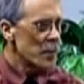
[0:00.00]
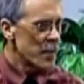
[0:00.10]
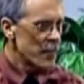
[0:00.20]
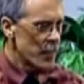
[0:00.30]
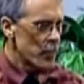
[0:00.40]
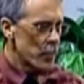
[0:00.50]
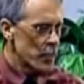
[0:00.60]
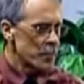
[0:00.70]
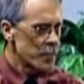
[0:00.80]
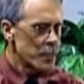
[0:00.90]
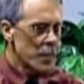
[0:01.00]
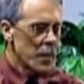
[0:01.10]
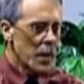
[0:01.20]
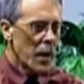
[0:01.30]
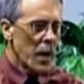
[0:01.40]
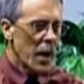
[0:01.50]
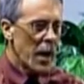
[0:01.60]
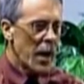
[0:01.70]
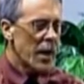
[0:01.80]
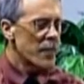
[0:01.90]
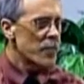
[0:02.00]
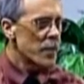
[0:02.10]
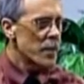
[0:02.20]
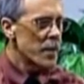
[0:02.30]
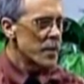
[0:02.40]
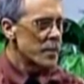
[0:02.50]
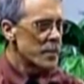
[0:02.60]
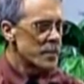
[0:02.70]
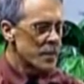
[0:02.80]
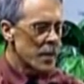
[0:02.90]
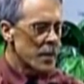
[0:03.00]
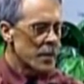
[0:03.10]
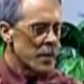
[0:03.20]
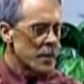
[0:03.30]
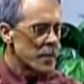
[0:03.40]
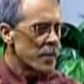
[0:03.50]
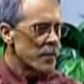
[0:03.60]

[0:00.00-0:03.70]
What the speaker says: me forward after he'd said that the